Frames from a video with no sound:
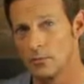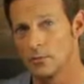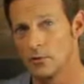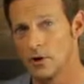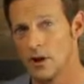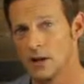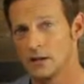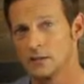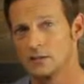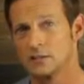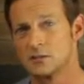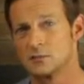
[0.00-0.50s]

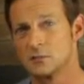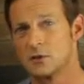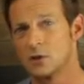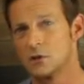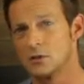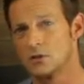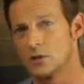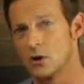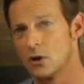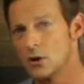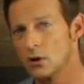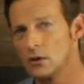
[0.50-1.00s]
practice,
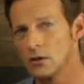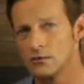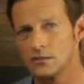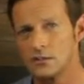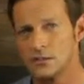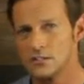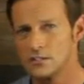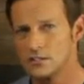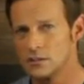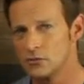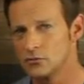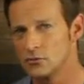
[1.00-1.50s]
because all of
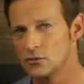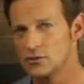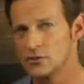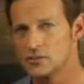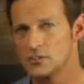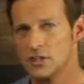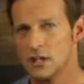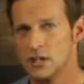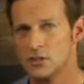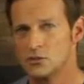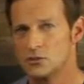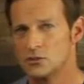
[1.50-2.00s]
these different
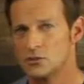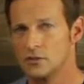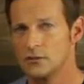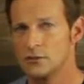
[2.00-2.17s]
stages